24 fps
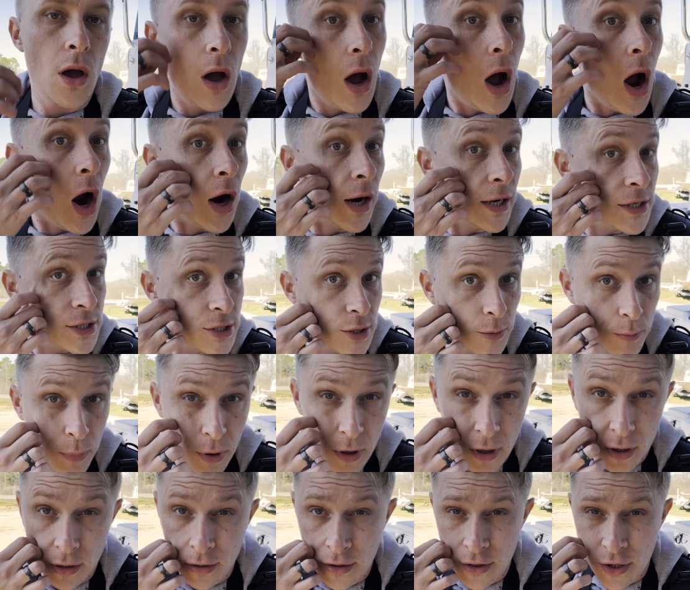All right, so
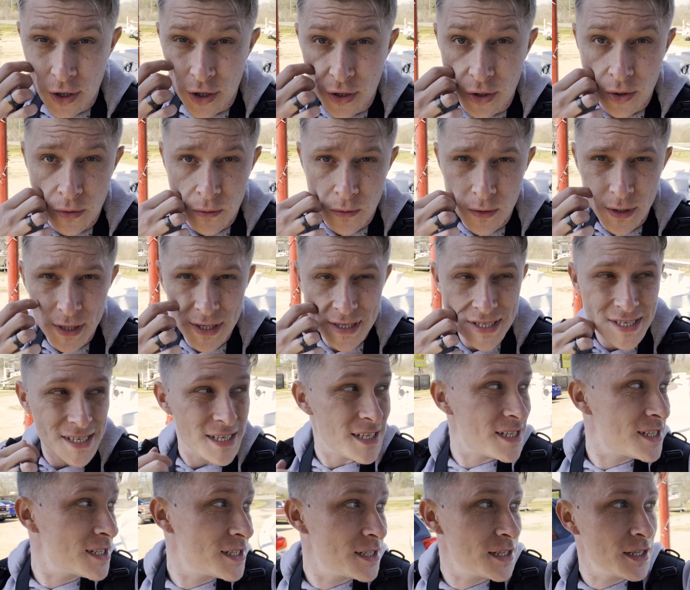pardon the noise.
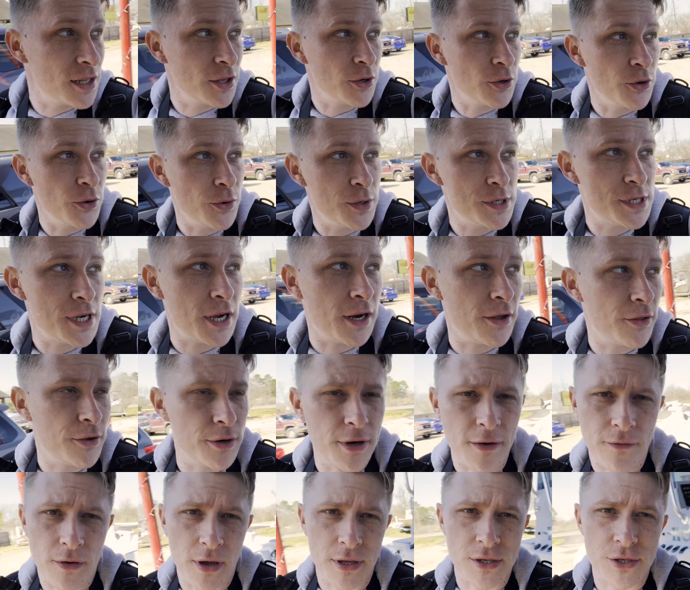It's a little noisy out
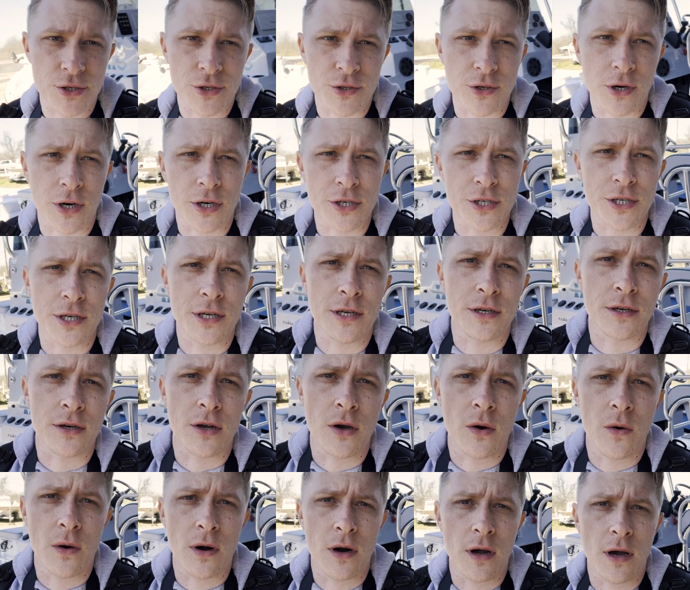here. I've got construction
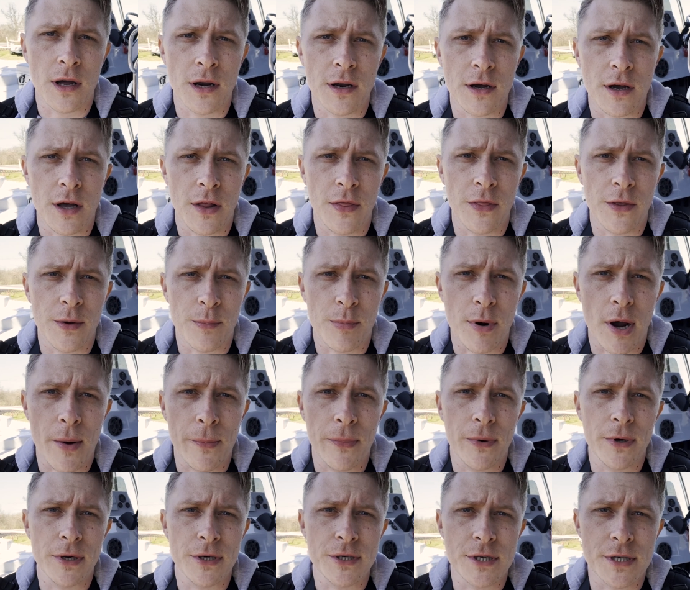going on the
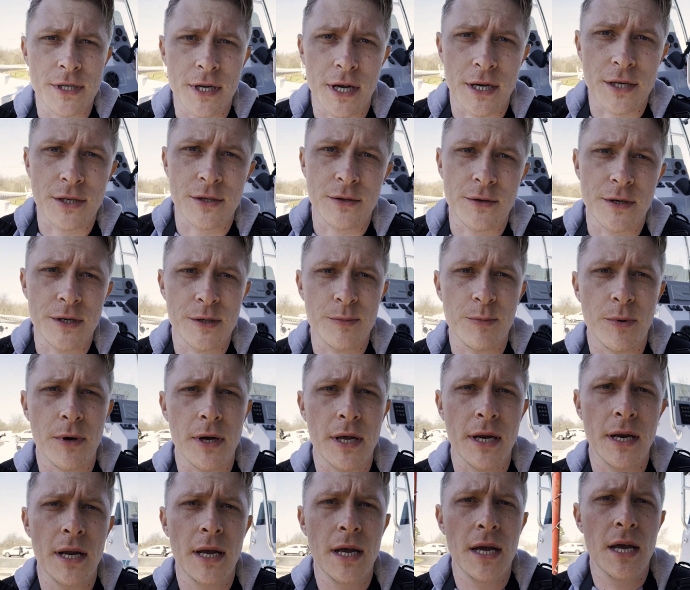property just next to us,
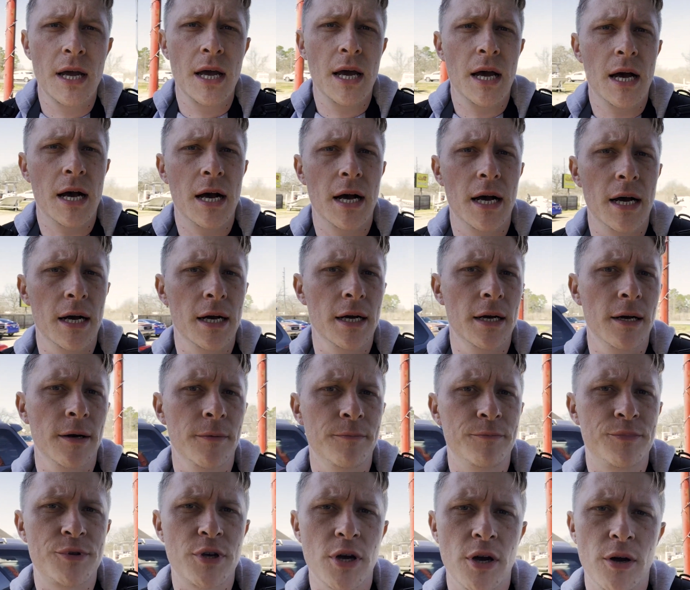but
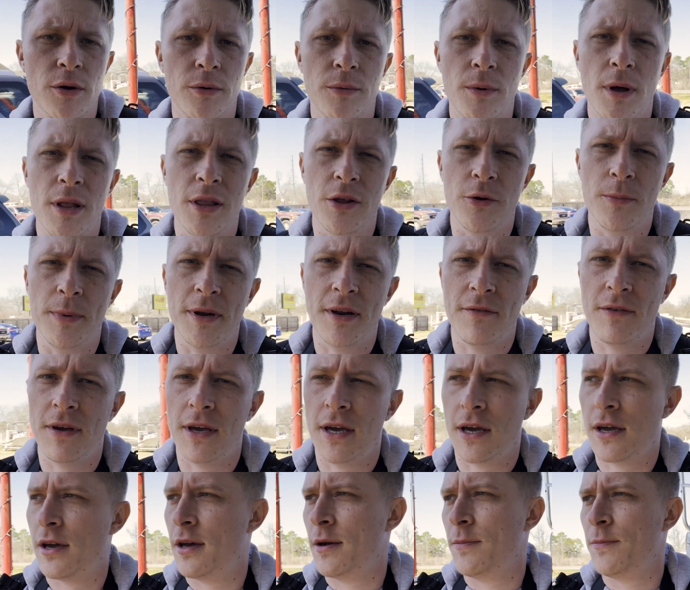so a little bit of a
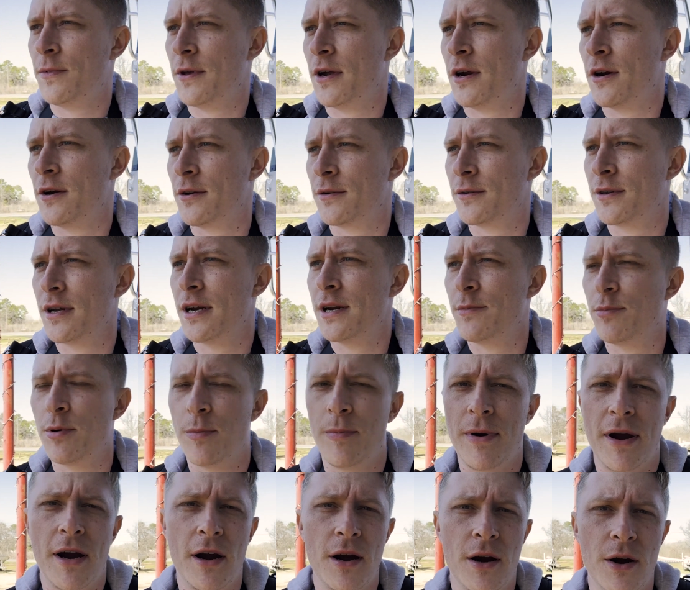hiccup. They're kind of
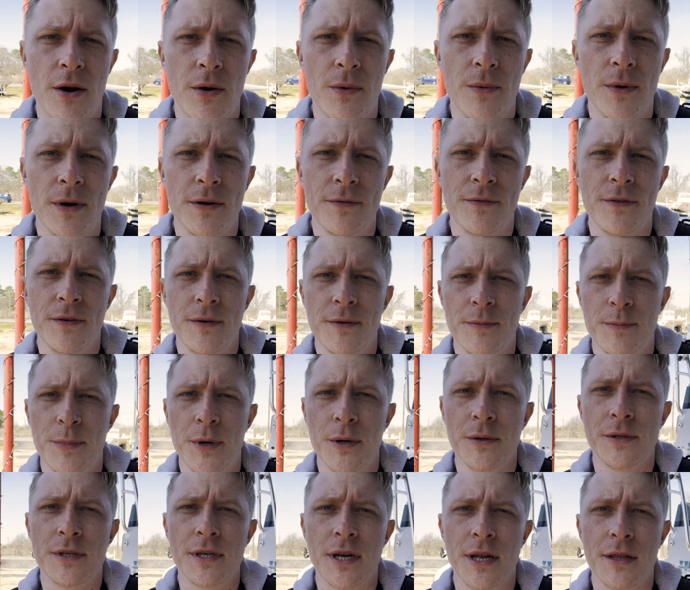preparing one of the
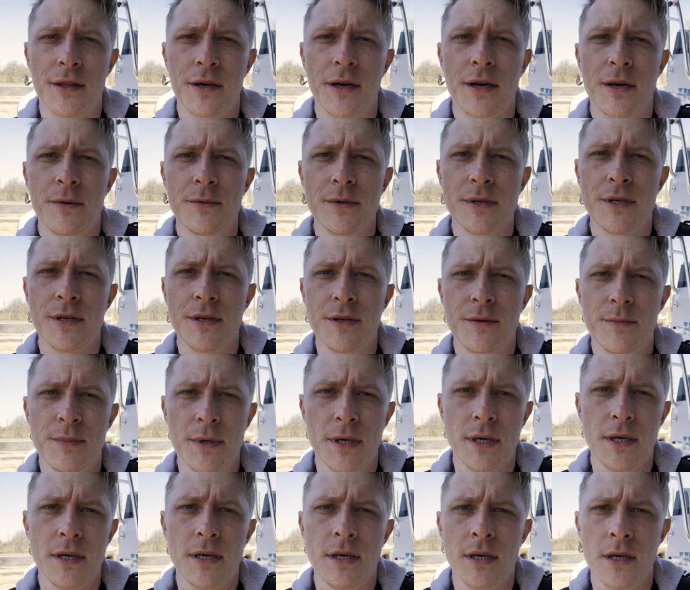boats that I thought I was going to
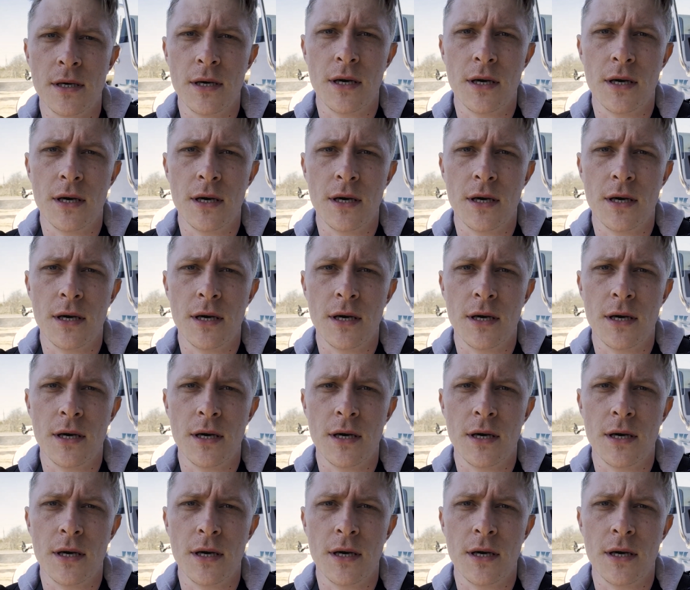be